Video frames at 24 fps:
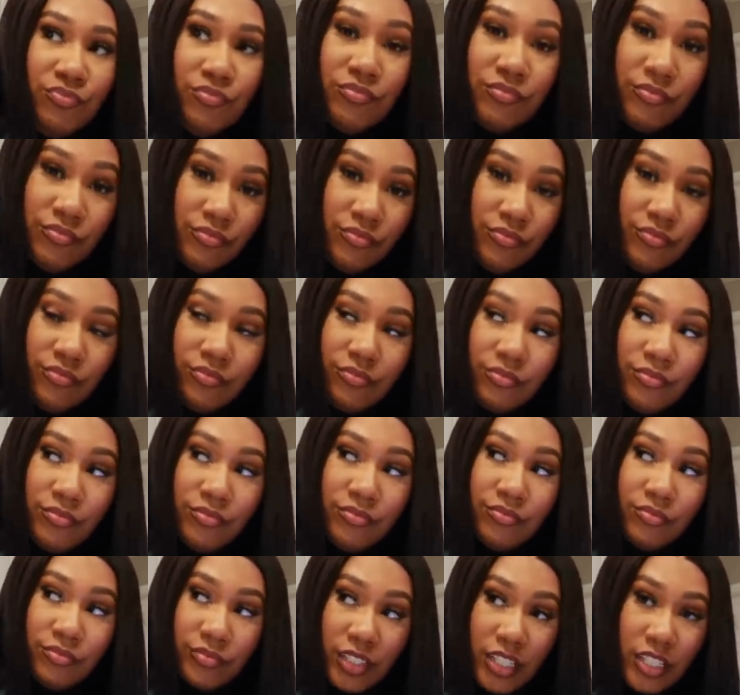Mm-mm.
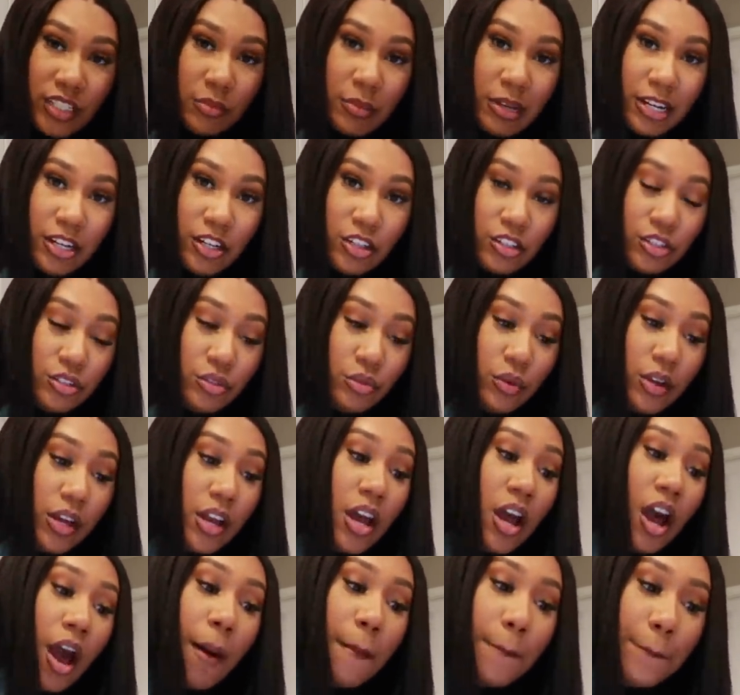get somebody else to do it.
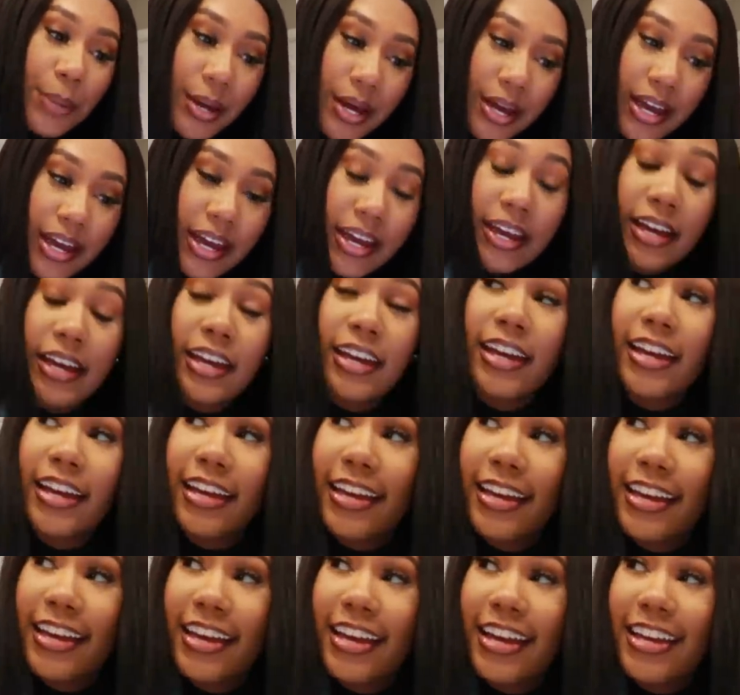But
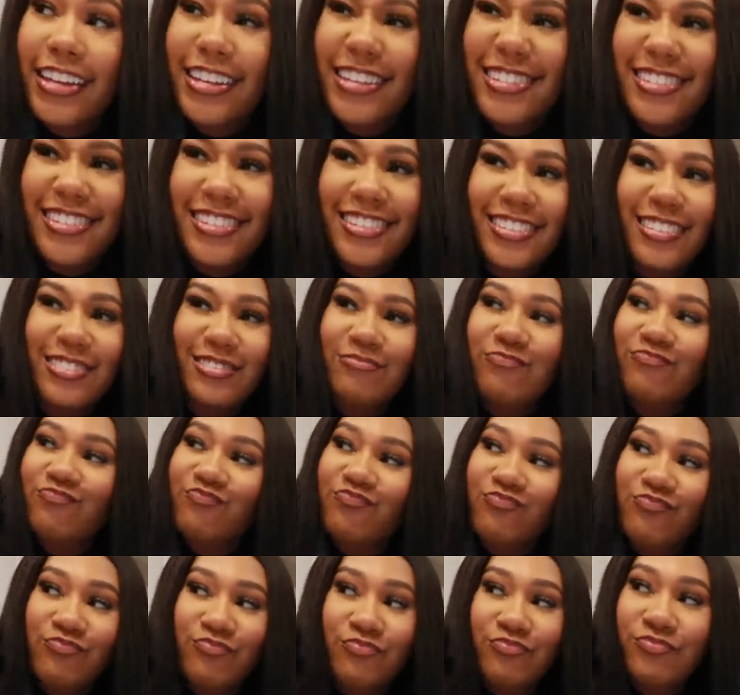
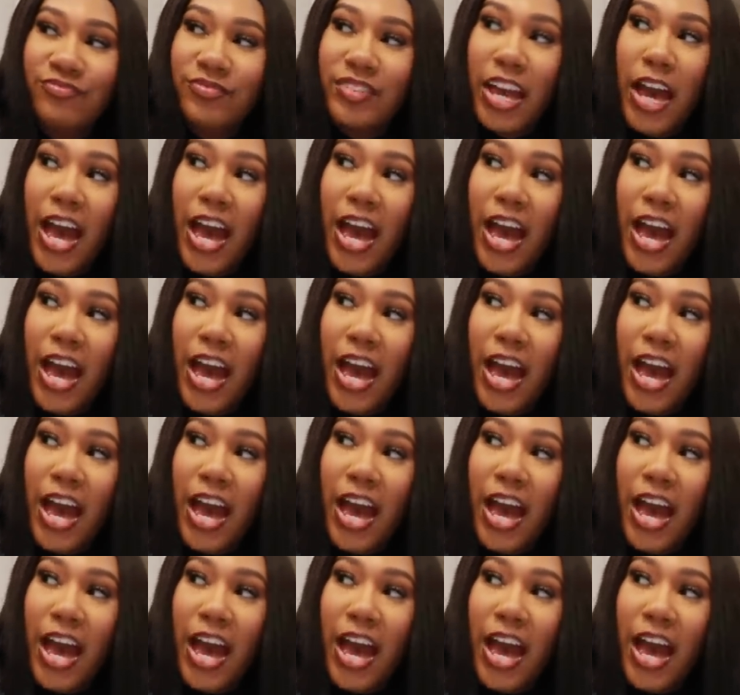mm-mm.